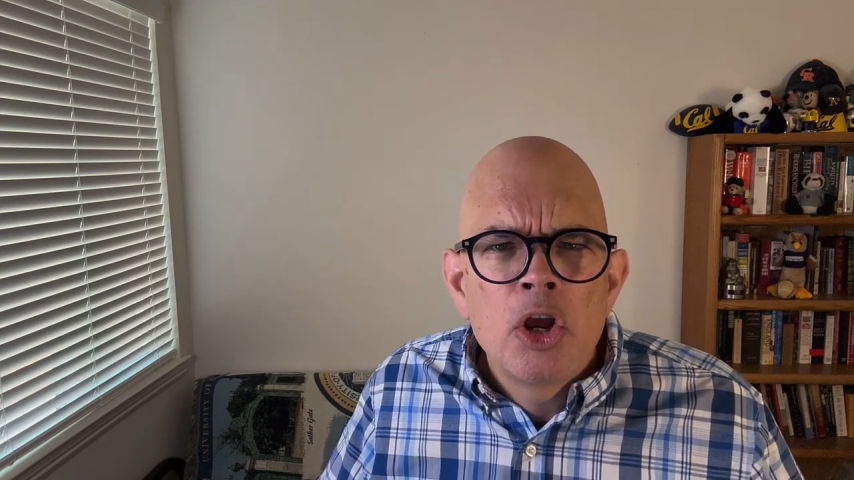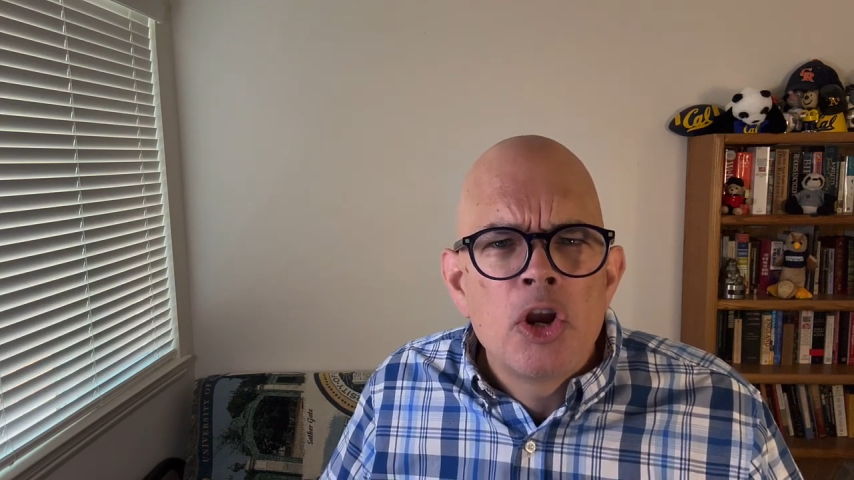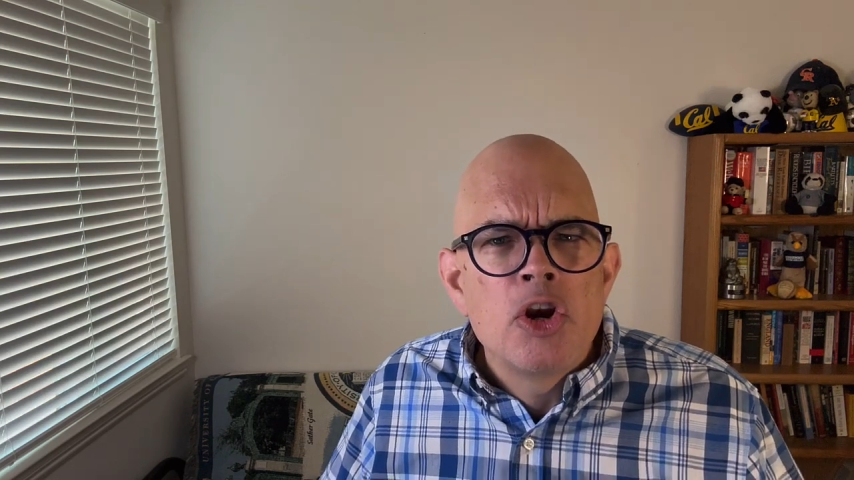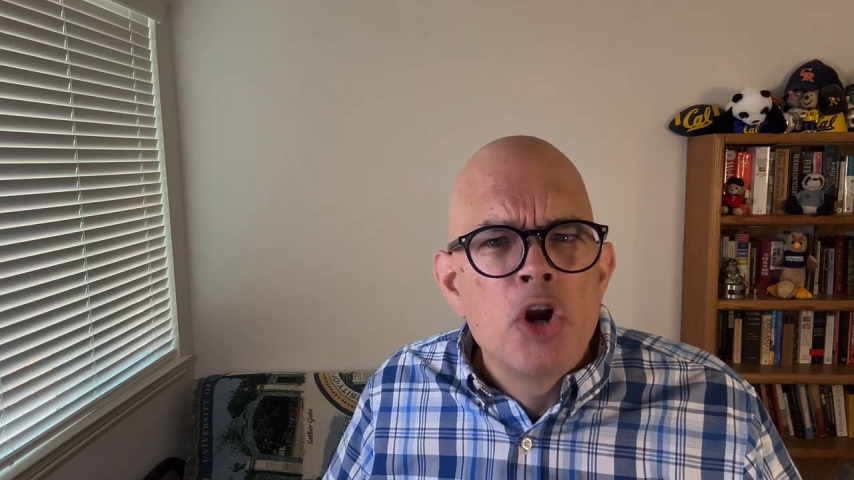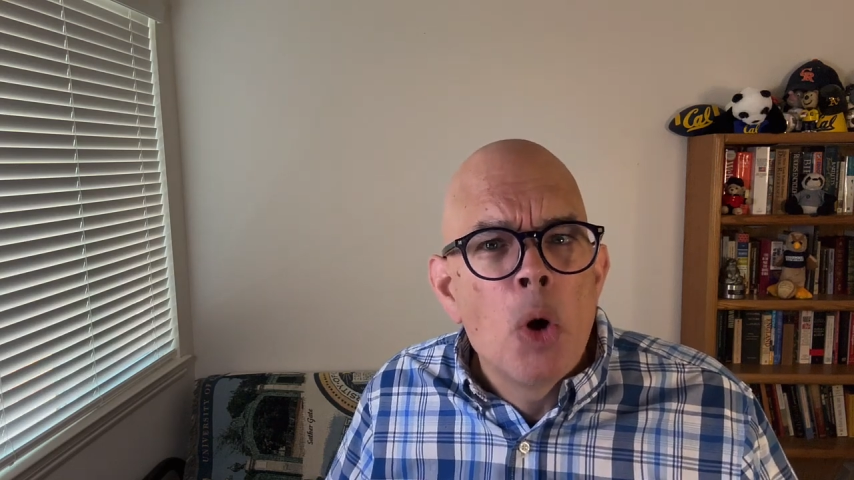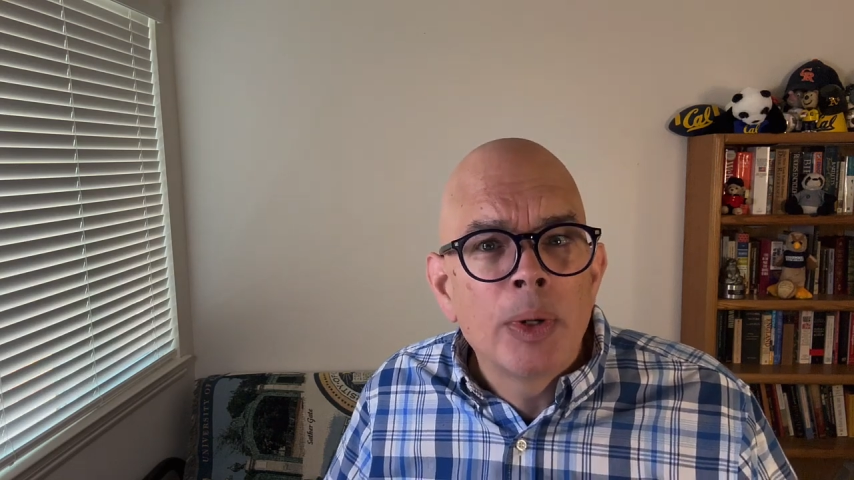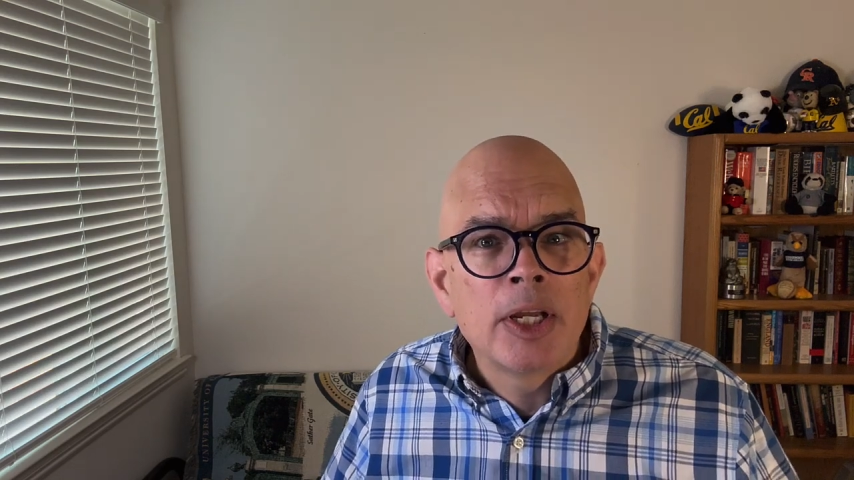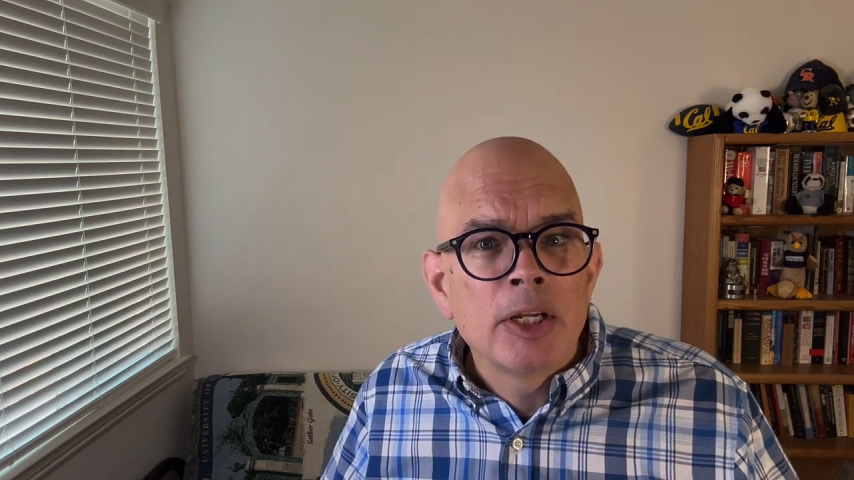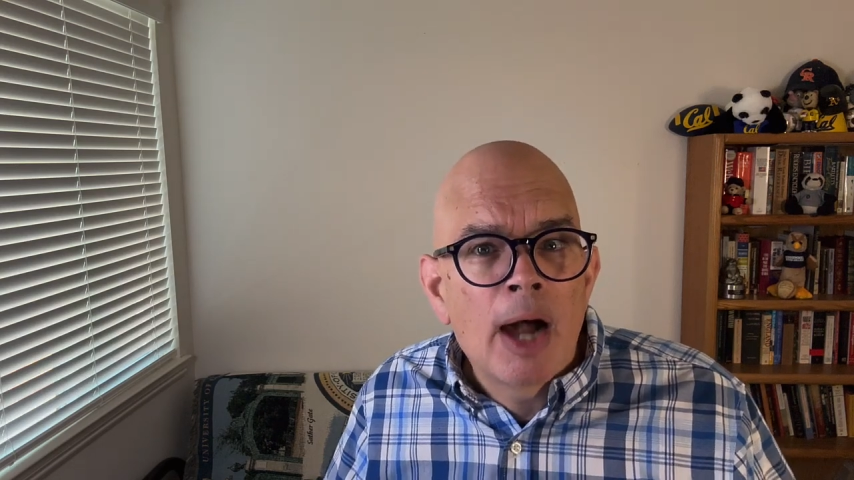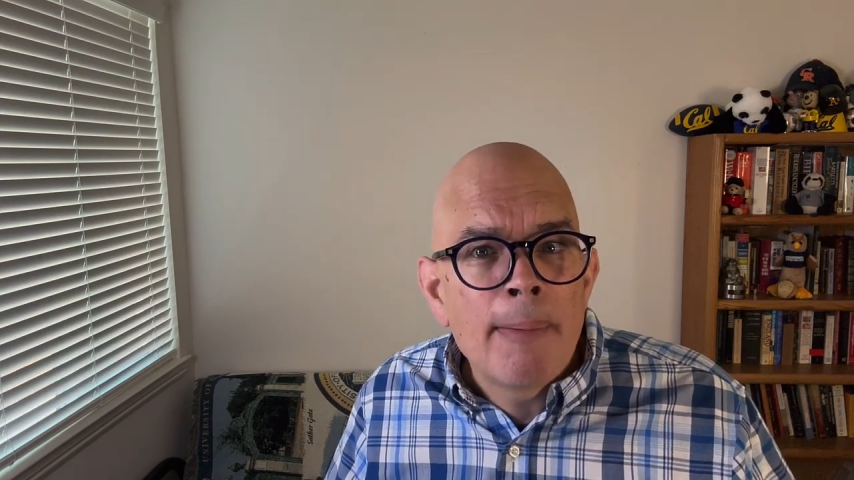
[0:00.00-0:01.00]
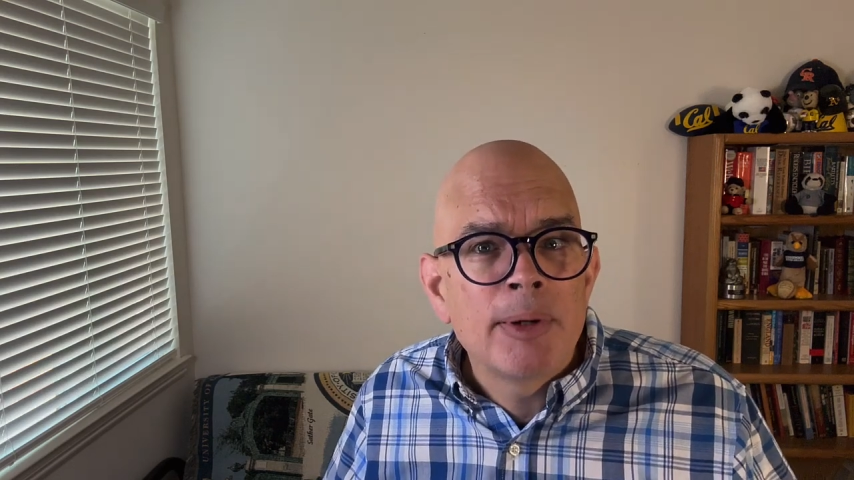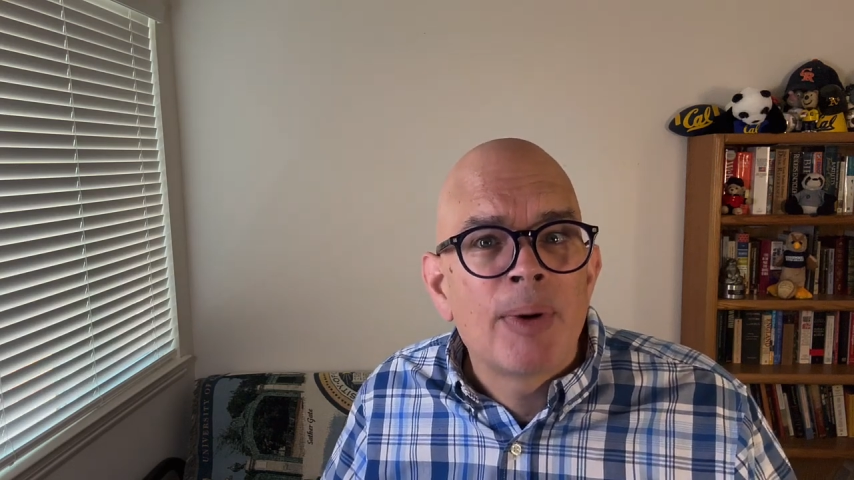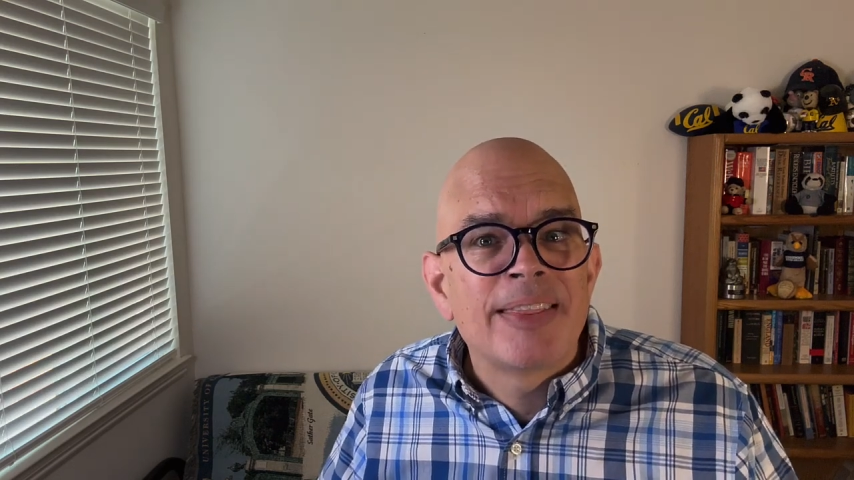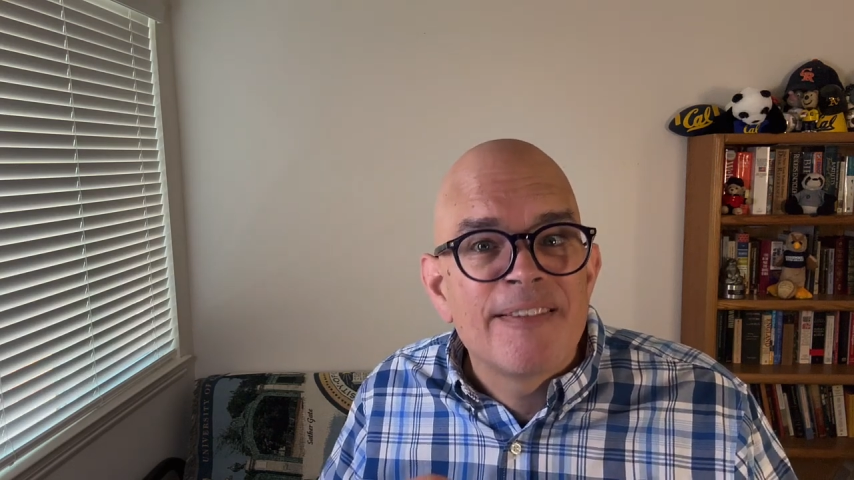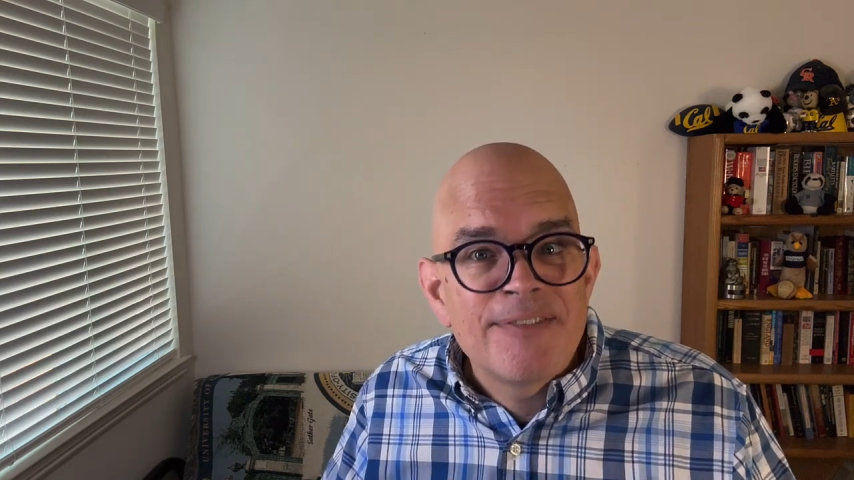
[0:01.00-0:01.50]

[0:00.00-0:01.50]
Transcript: No one can copyright the